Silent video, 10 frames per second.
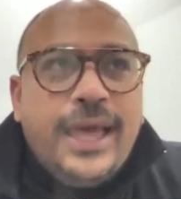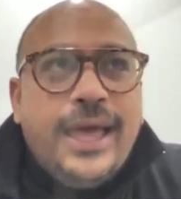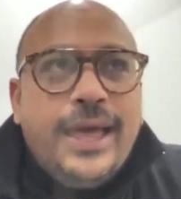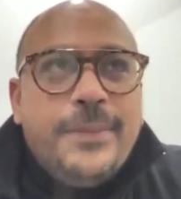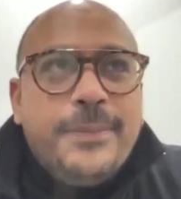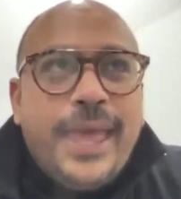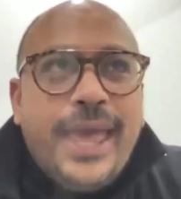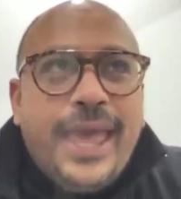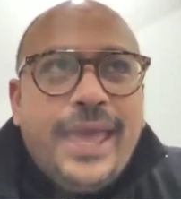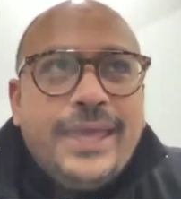
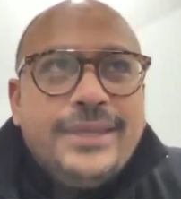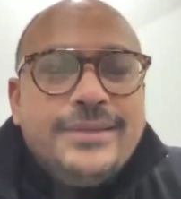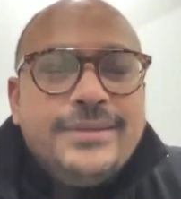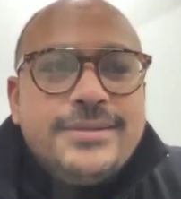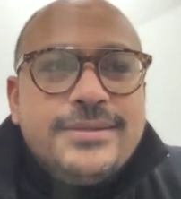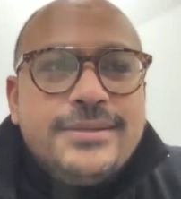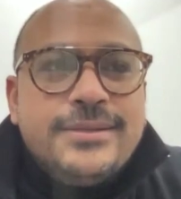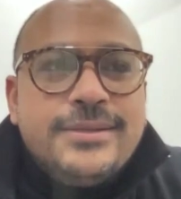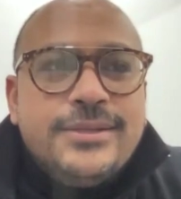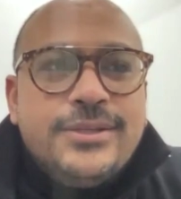And
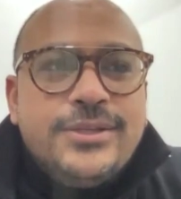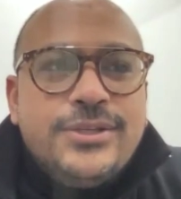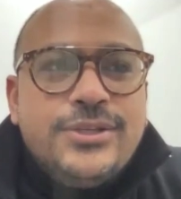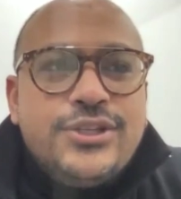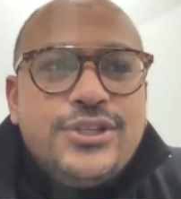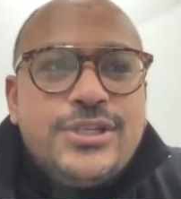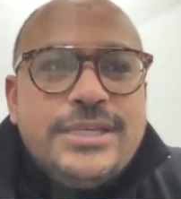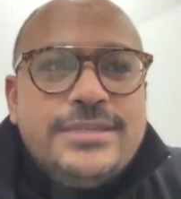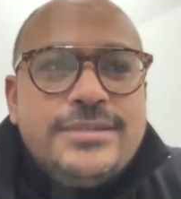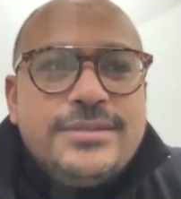
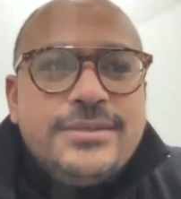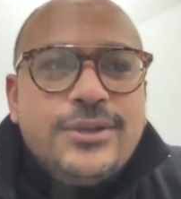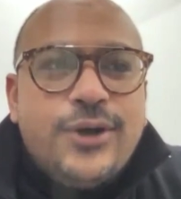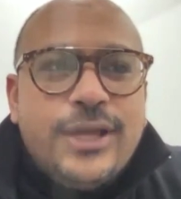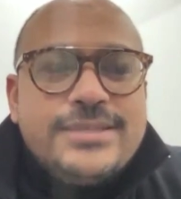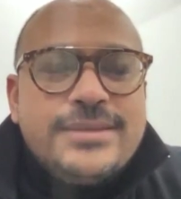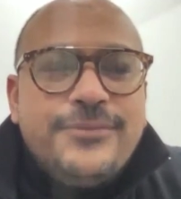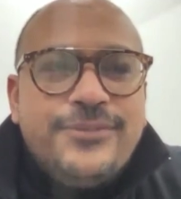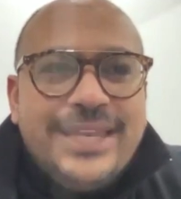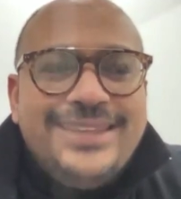she's got
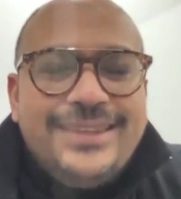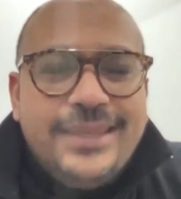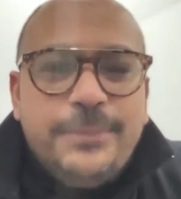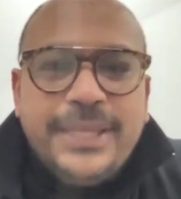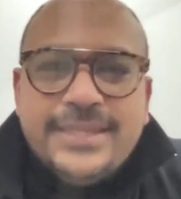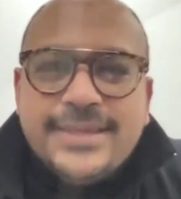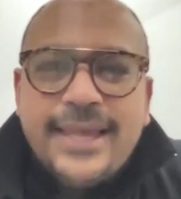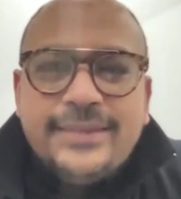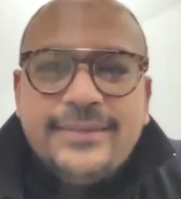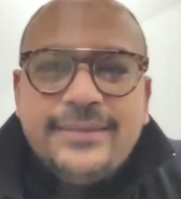some very deep
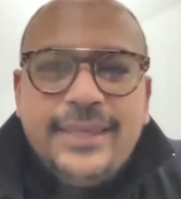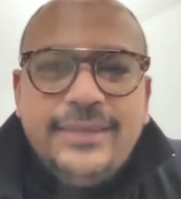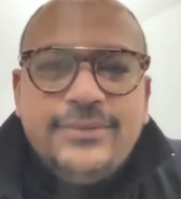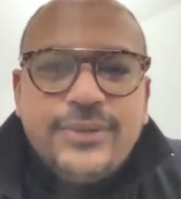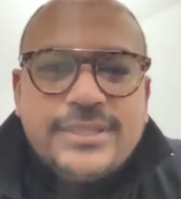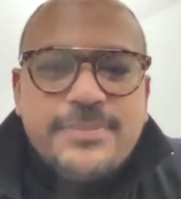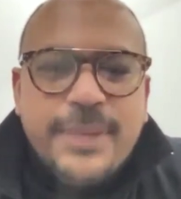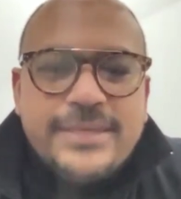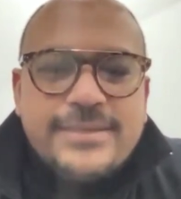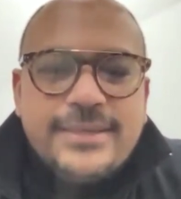insight into the
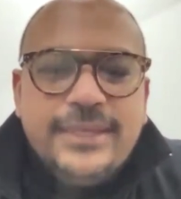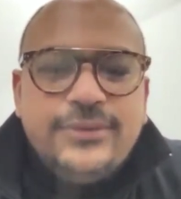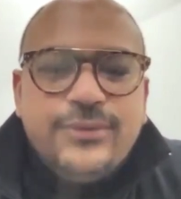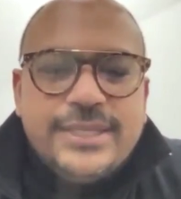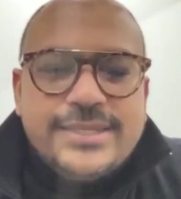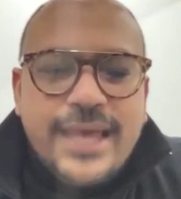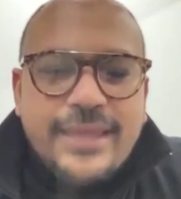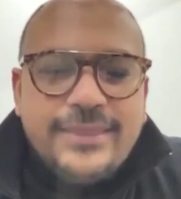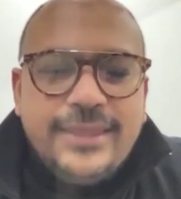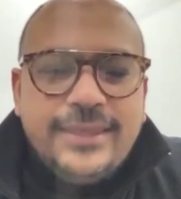space, into
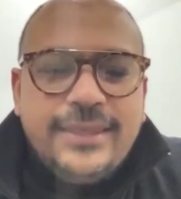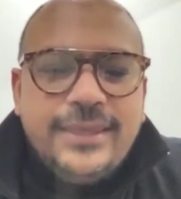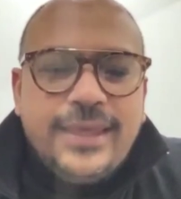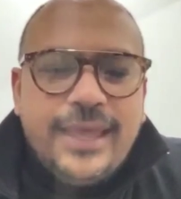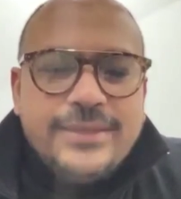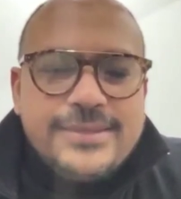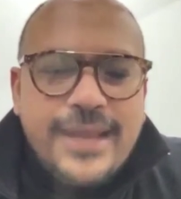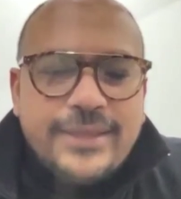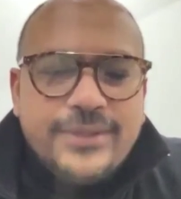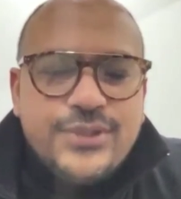design thinking and
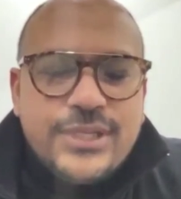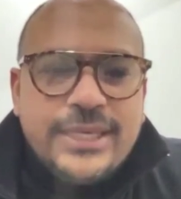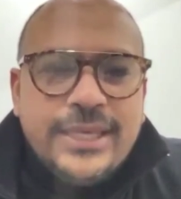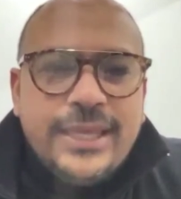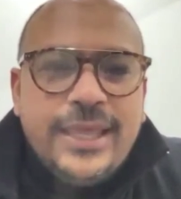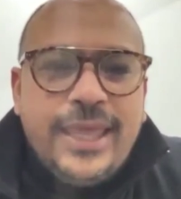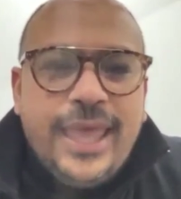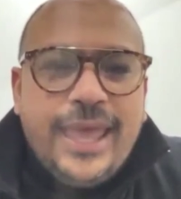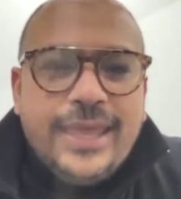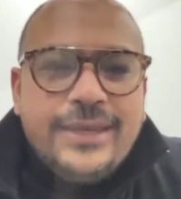strategy,
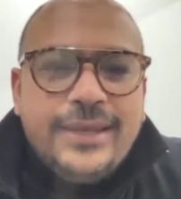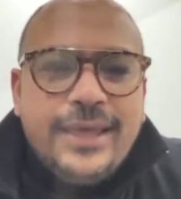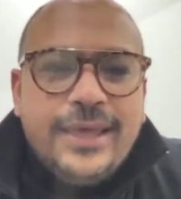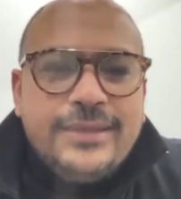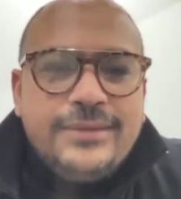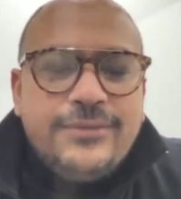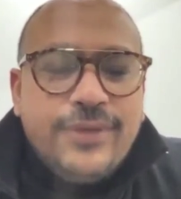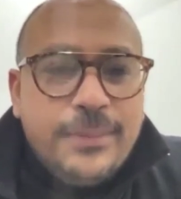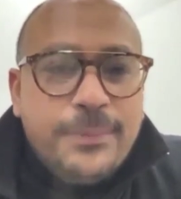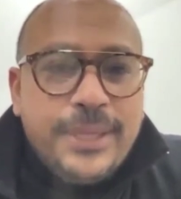and
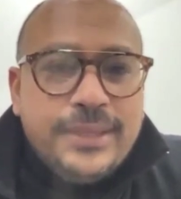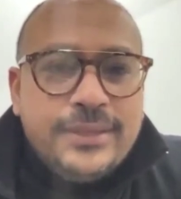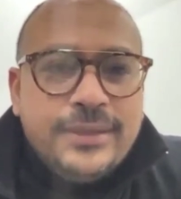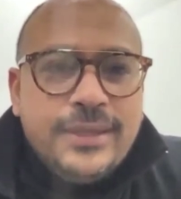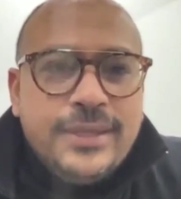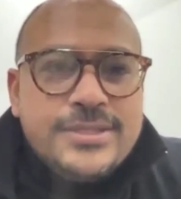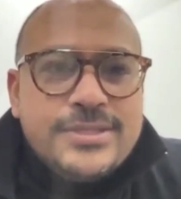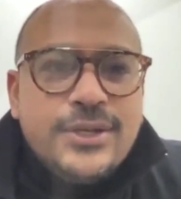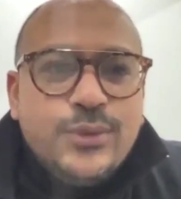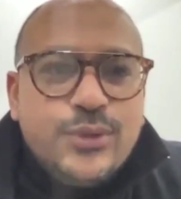developing
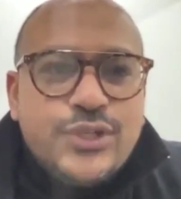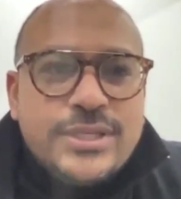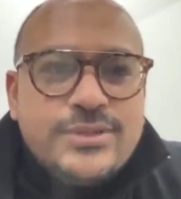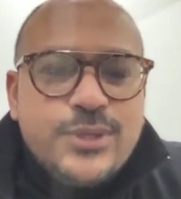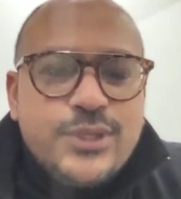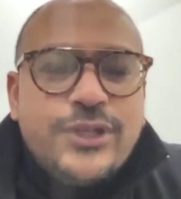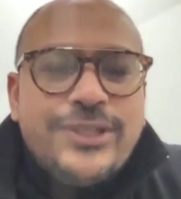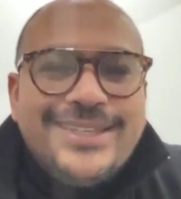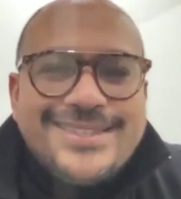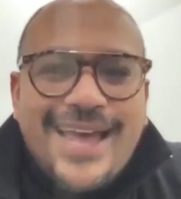solutions which are
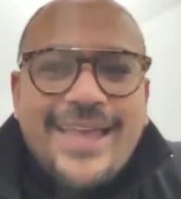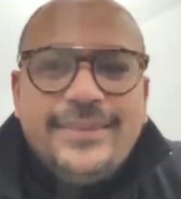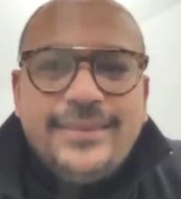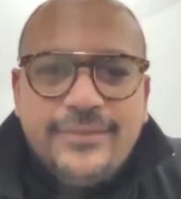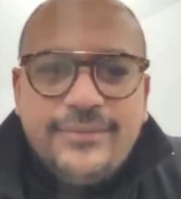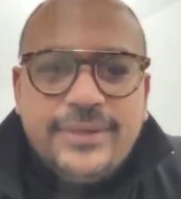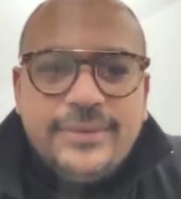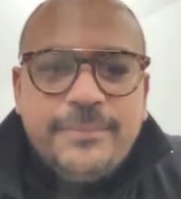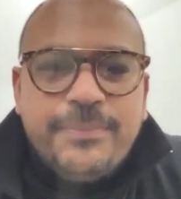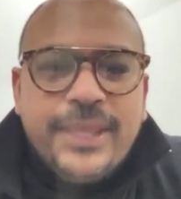design driven.